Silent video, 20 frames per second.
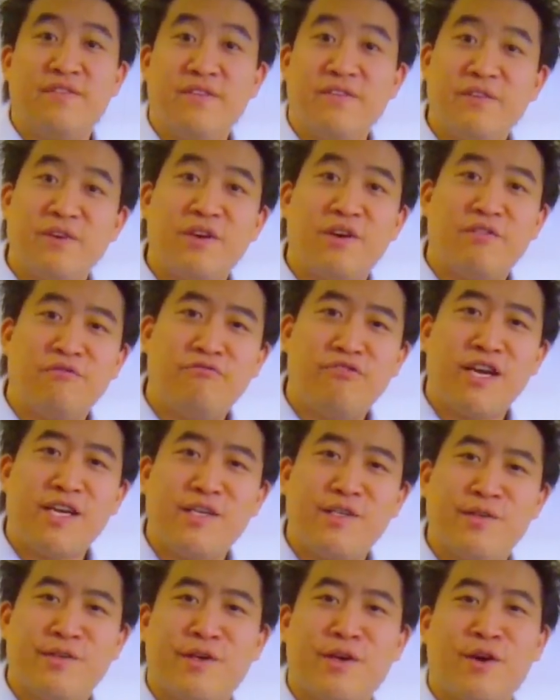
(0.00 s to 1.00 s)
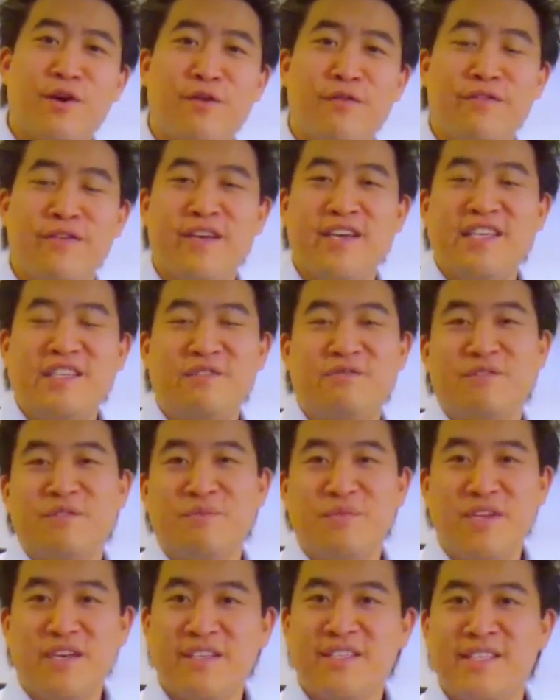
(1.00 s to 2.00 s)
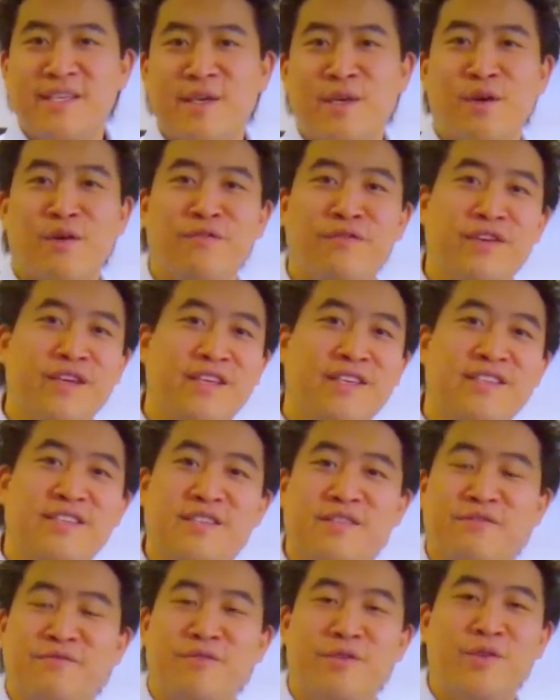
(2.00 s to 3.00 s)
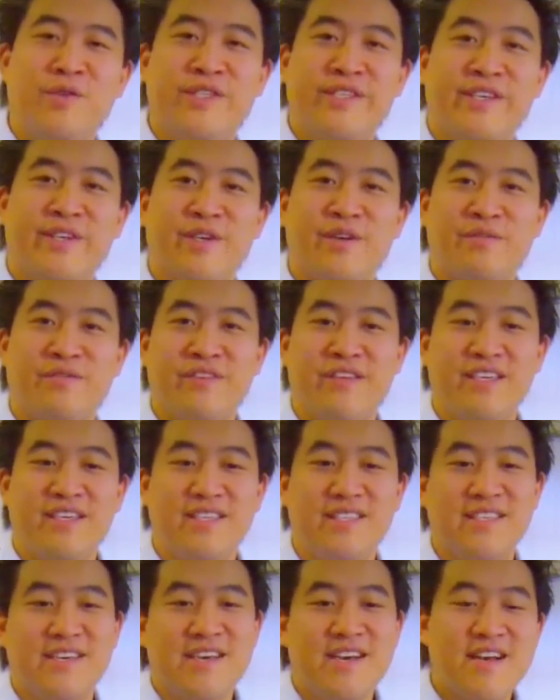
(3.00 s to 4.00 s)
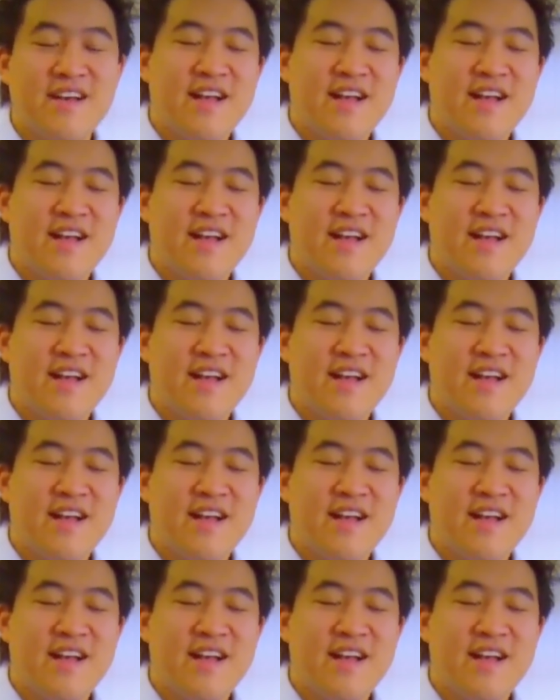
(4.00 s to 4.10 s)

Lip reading: You've got a range of coffees, from nutty coffees to fruity coffees.